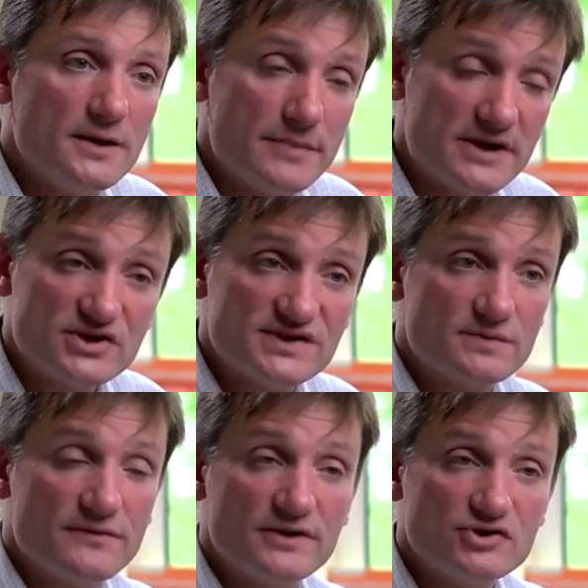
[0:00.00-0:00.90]
In
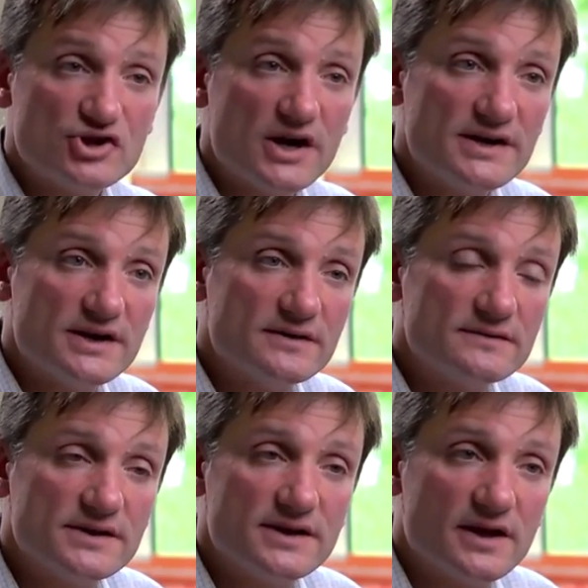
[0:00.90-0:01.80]
patients with angina,
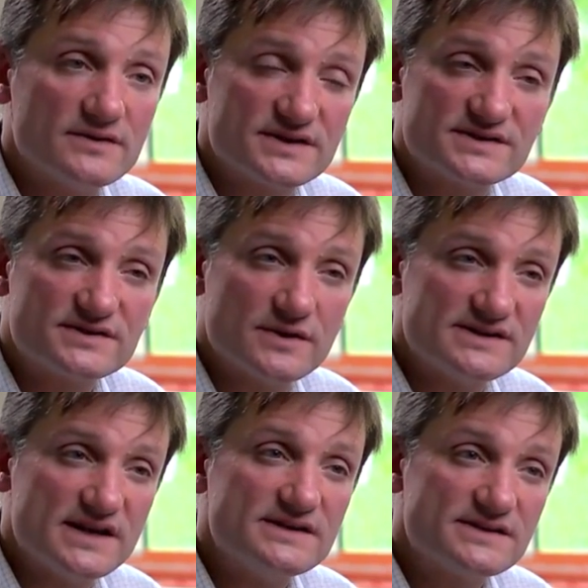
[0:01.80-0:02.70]
it allows us to
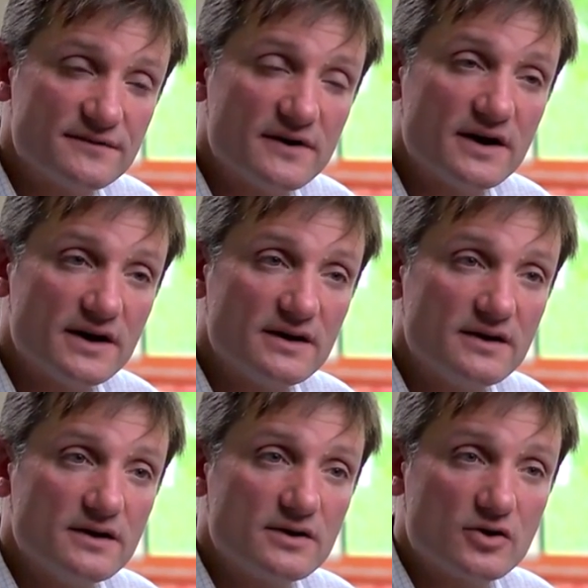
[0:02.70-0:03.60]
identify
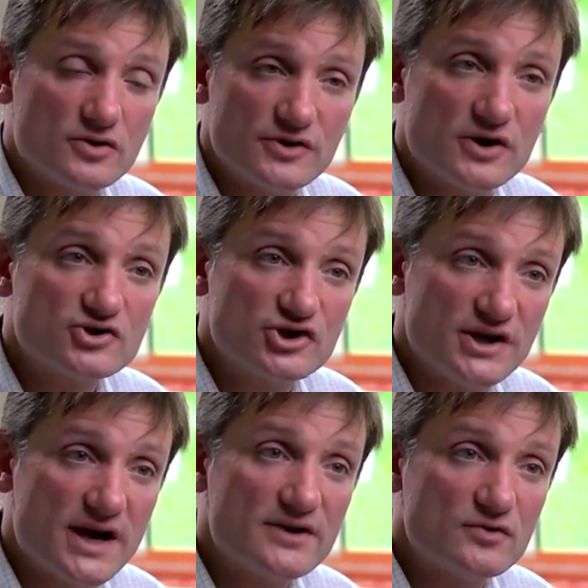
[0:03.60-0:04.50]
coronary
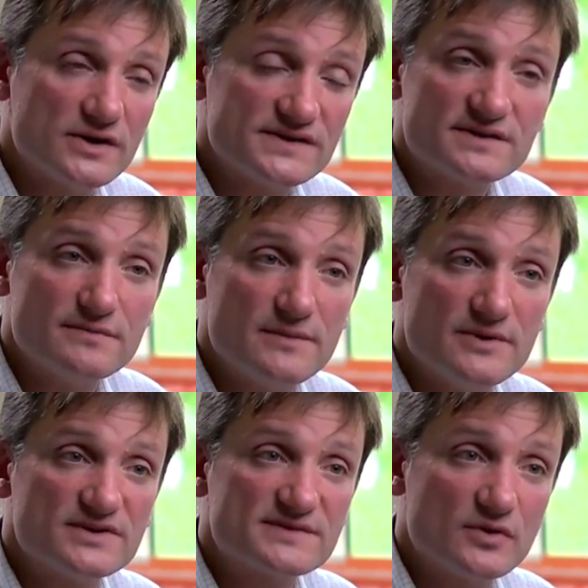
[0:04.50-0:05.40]
artery narrowings that may
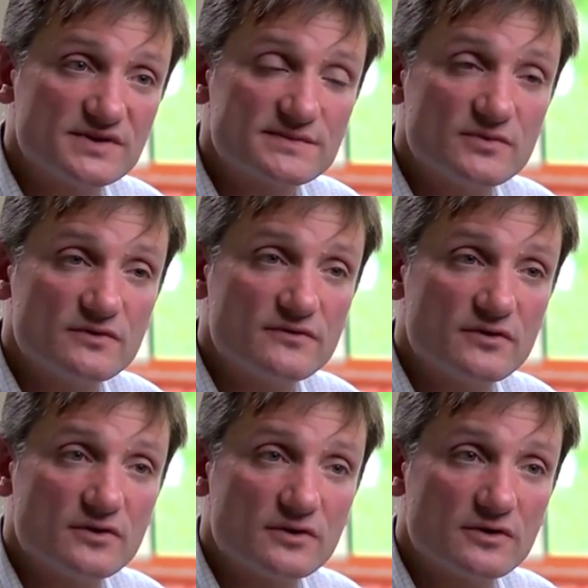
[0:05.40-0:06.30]
be responsible
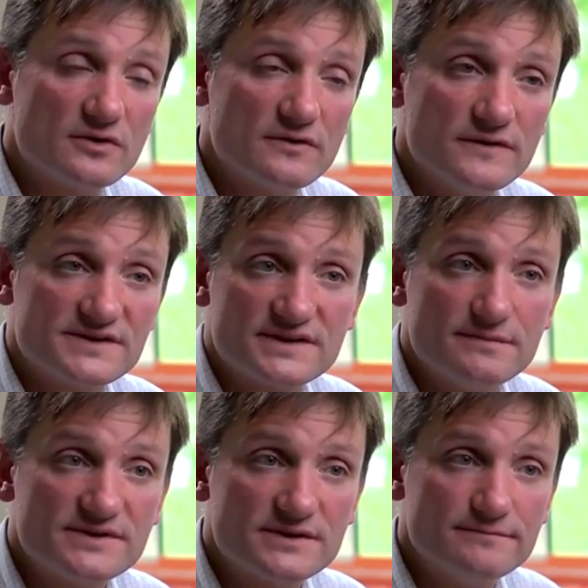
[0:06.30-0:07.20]
for this
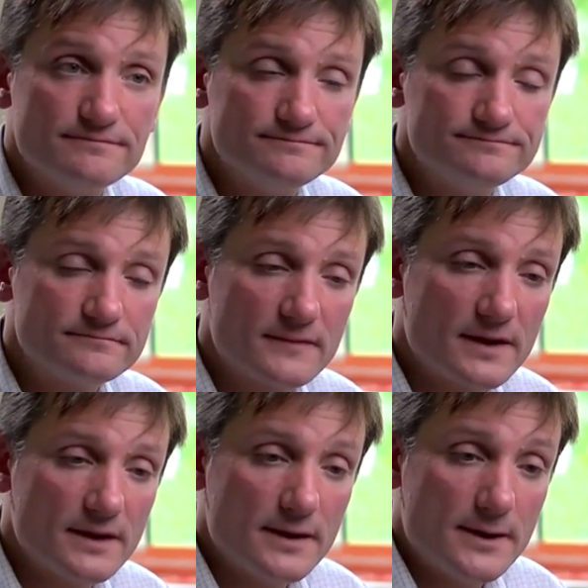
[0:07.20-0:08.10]
symptom.
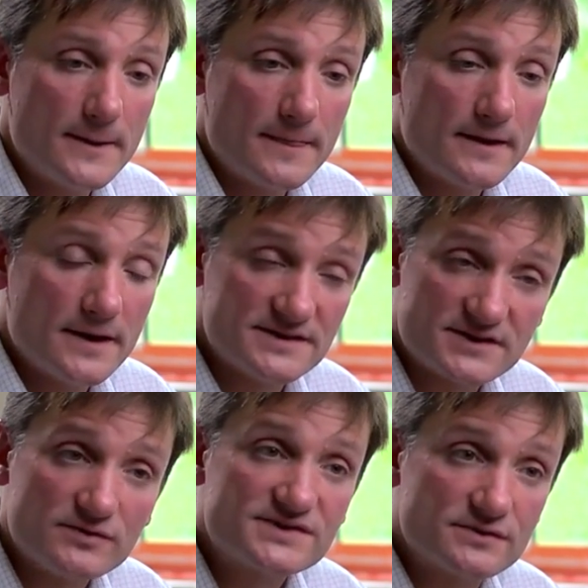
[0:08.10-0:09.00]

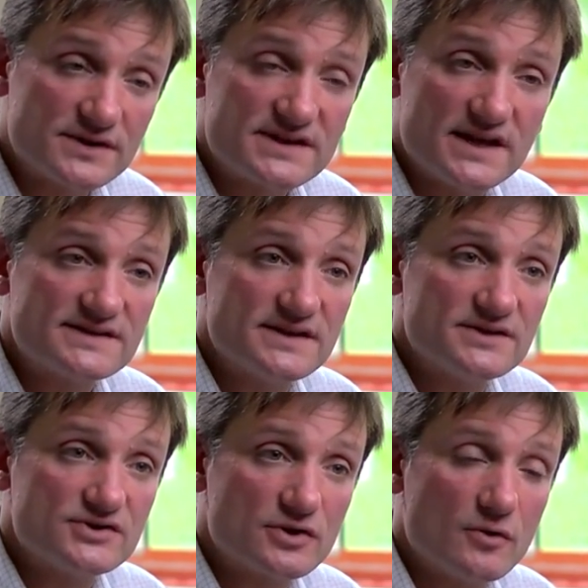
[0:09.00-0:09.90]
It's also a test that
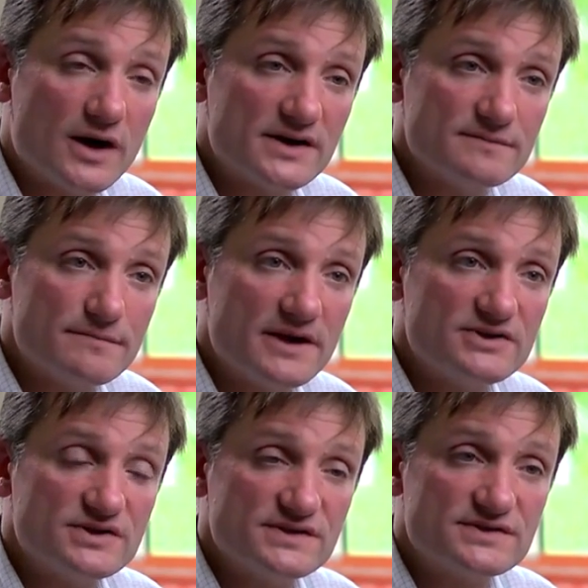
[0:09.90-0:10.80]
is required in
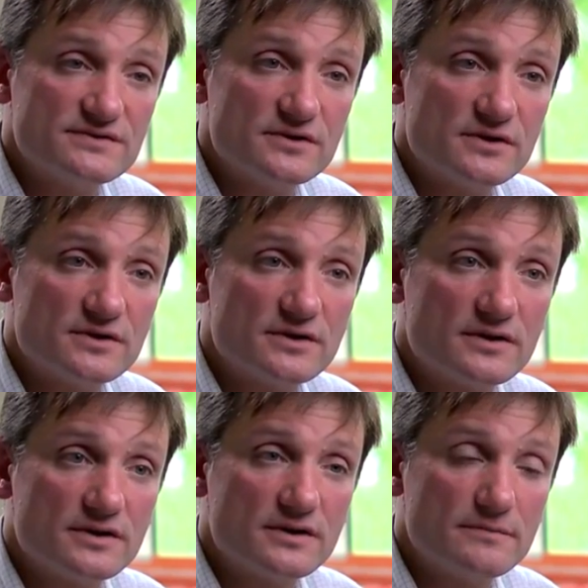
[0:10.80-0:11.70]
patients who are
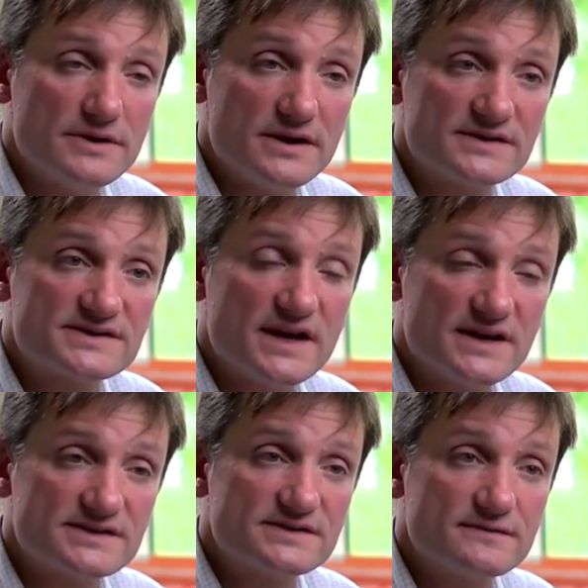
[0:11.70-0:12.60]
being
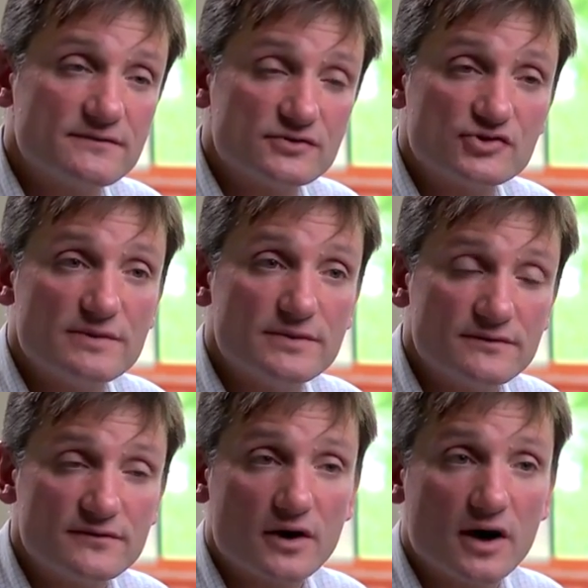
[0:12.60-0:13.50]
assessed for
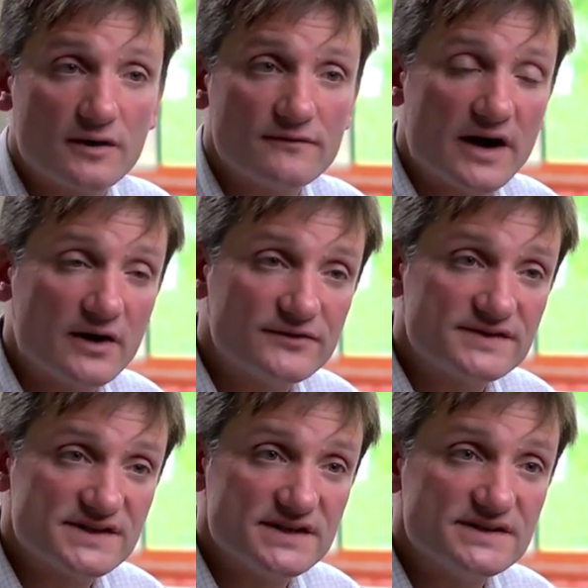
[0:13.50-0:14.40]
treatment for heart valve
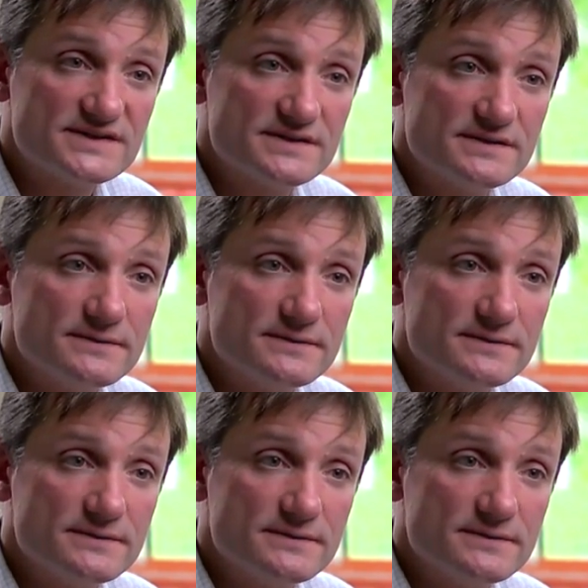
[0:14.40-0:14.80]
disease.